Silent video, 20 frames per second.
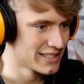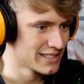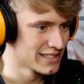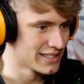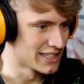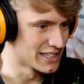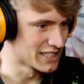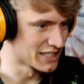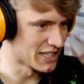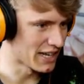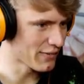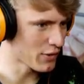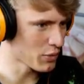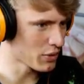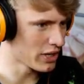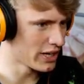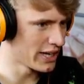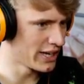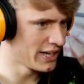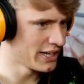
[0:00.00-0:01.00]
There's another
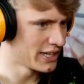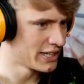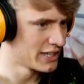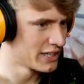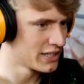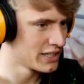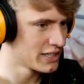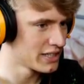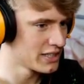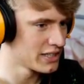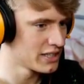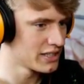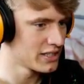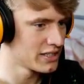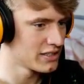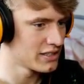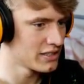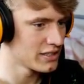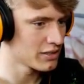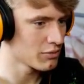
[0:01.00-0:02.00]
one.
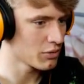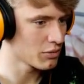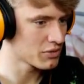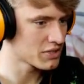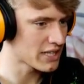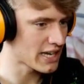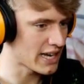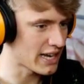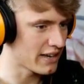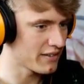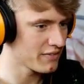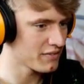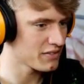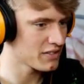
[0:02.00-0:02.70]
What was that?